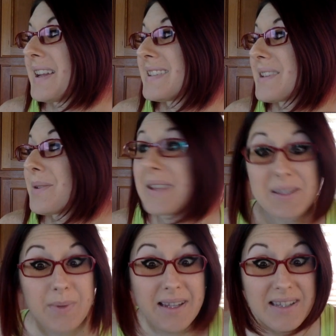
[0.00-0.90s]
And so
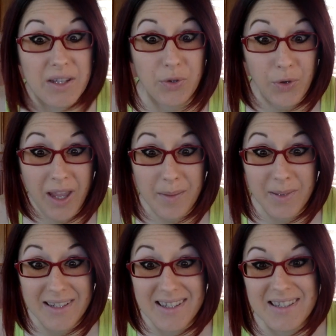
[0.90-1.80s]
this week's You Can't
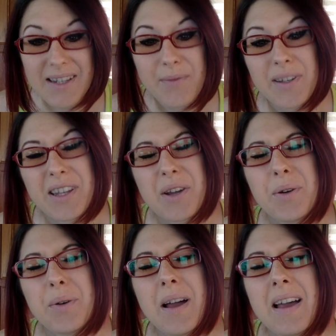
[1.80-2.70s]
Be Autistic
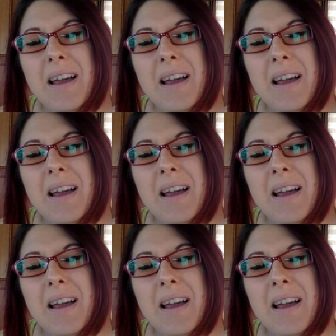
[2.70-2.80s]
video